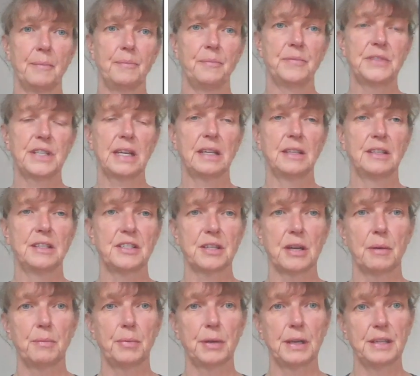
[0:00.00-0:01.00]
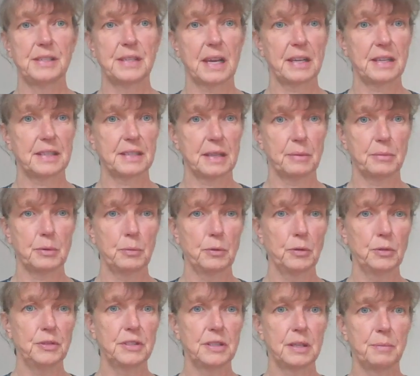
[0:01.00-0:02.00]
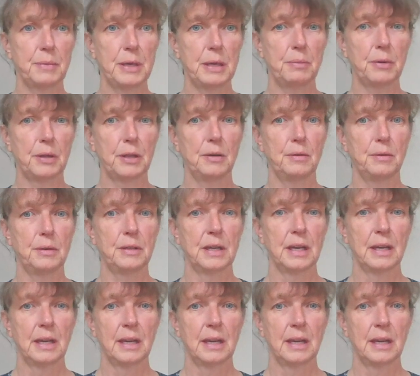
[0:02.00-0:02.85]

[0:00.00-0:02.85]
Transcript: Taking the sample, is that acceptable to the people who would